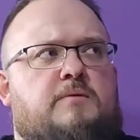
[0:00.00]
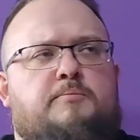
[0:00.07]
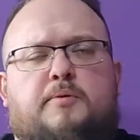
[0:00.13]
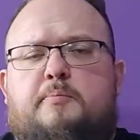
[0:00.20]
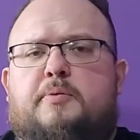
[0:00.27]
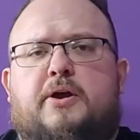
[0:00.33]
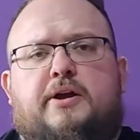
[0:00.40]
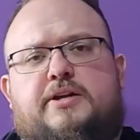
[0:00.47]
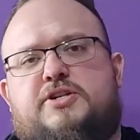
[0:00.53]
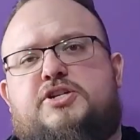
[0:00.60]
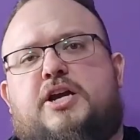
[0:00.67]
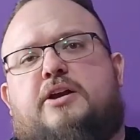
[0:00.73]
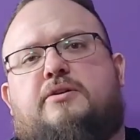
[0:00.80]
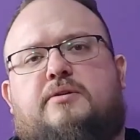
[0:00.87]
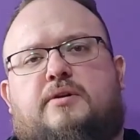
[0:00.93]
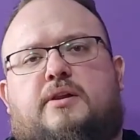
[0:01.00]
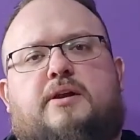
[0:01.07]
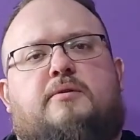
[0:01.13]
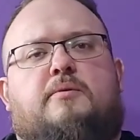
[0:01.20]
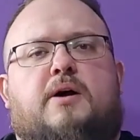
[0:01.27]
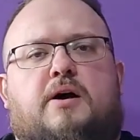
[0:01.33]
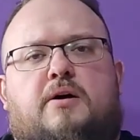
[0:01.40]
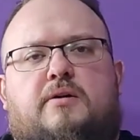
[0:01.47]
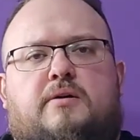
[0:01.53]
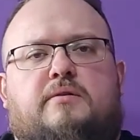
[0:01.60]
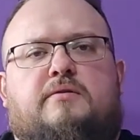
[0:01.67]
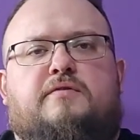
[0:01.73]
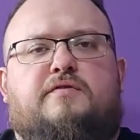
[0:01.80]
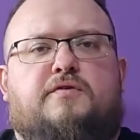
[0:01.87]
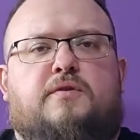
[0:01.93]
preparing generally well
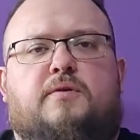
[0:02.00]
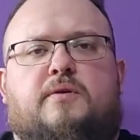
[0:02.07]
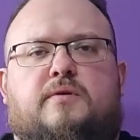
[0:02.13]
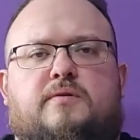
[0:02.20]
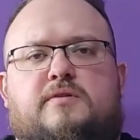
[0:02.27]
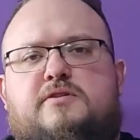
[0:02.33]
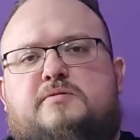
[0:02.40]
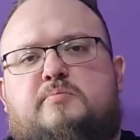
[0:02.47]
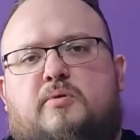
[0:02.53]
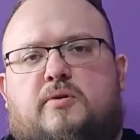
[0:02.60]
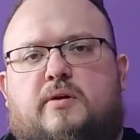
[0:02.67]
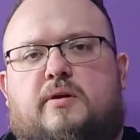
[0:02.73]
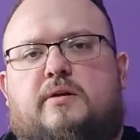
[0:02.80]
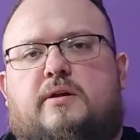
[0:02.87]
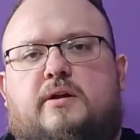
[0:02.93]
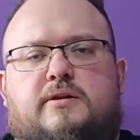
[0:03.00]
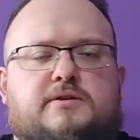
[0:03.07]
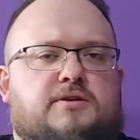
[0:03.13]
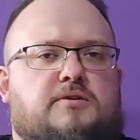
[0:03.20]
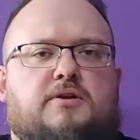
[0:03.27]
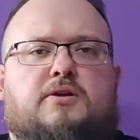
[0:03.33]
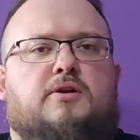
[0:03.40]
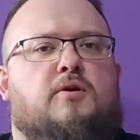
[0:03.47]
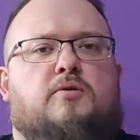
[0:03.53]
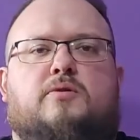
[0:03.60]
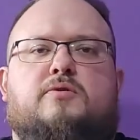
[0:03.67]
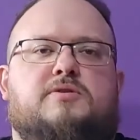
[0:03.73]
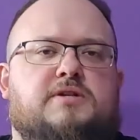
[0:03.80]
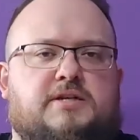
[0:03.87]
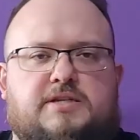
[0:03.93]
for the sport until you know
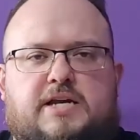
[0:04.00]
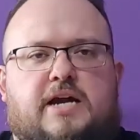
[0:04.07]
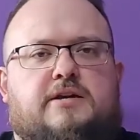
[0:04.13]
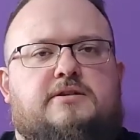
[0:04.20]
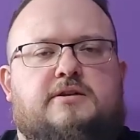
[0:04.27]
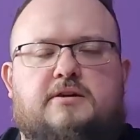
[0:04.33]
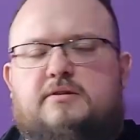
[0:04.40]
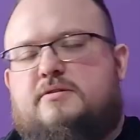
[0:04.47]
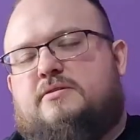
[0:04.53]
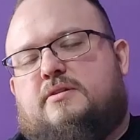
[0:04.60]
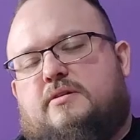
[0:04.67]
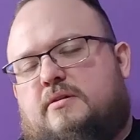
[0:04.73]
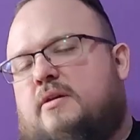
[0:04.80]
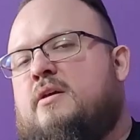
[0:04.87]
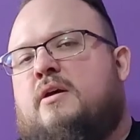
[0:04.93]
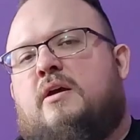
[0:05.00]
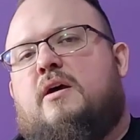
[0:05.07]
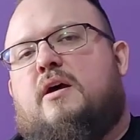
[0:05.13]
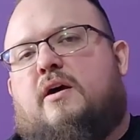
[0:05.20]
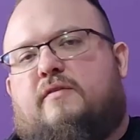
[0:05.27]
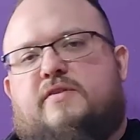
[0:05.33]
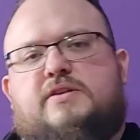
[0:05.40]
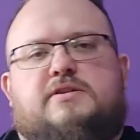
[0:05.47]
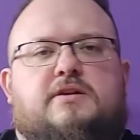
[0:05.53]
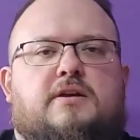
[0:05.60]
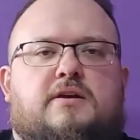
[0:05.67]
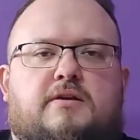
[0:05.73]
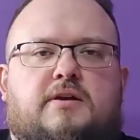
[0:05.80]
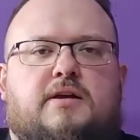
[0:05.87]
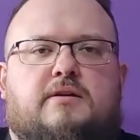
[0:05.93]
those exact skills. And obviously
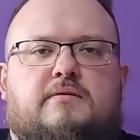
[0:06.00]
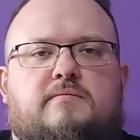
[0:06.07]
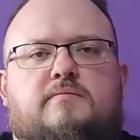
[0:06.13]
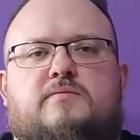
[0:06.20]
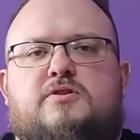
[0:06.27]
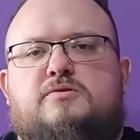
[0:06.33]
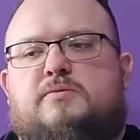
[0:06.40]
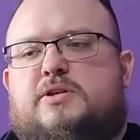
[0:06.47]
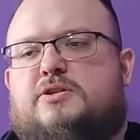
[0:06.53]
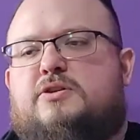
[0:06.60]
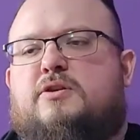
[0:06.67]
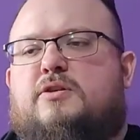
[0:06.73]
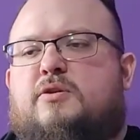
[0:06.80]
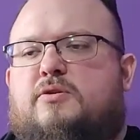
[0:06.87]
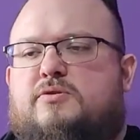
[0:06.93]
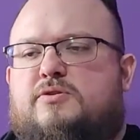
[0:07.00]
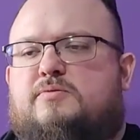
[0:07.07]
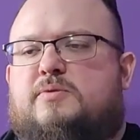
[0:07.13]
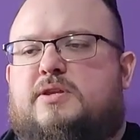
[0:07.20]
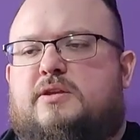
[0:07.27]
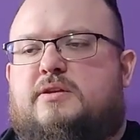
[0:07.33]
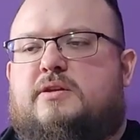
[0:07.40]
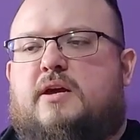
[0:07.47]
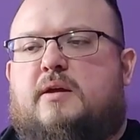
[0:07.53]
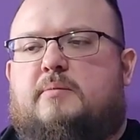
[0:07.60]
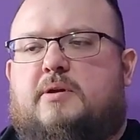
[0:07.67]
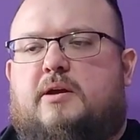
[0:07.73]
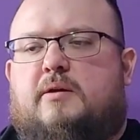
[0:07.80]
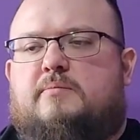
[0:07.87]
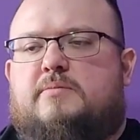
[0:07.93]
you can switch to those when the
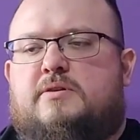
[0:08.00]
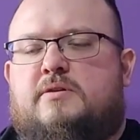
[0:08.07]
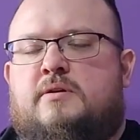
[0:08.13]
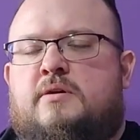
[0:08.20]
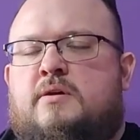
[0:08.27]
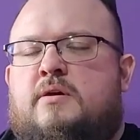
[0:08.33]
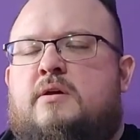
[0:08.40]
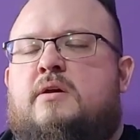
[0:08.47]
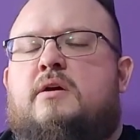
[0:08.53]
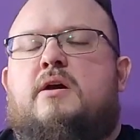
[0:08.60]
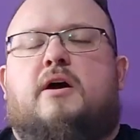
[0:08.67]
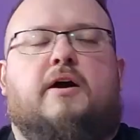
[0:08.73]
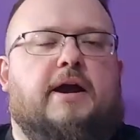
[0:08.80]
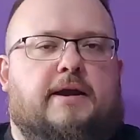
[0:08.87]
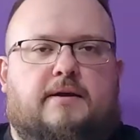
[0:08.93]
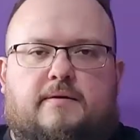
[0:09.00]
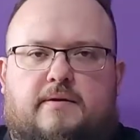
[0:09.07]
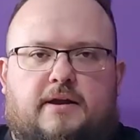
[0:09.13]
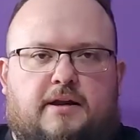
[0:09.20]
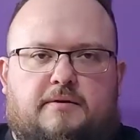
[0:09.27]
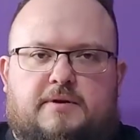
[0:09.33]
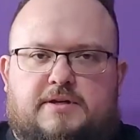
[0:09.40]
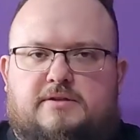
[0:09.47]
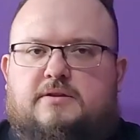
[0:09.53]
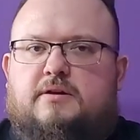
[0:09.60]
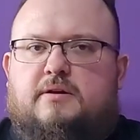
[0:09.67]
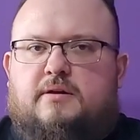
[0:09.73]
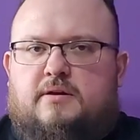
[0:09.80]
time comes. All right. Anyways,